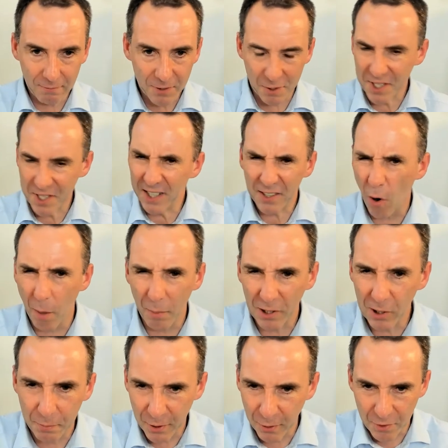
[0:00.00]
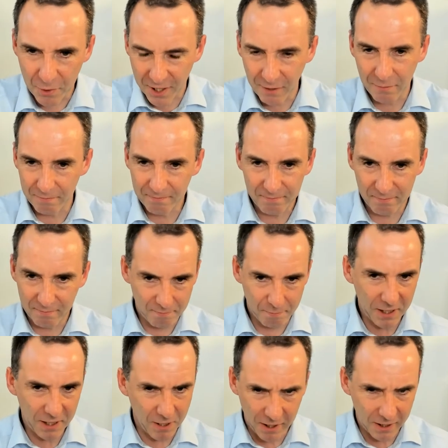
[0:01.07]
So it's not normal computers; they're
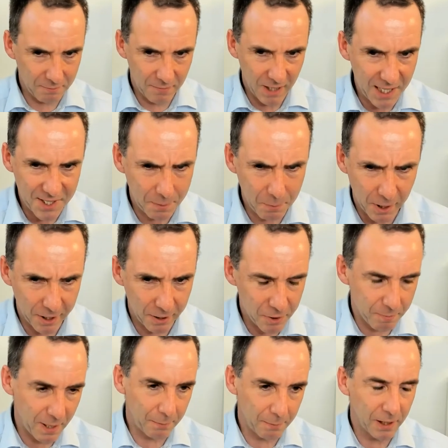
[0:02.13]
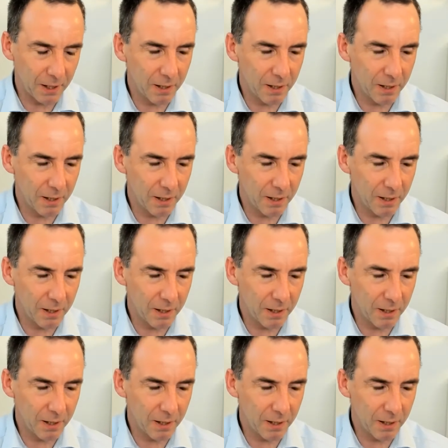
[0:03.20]
Bitcoin ASIC miners. Blah blah.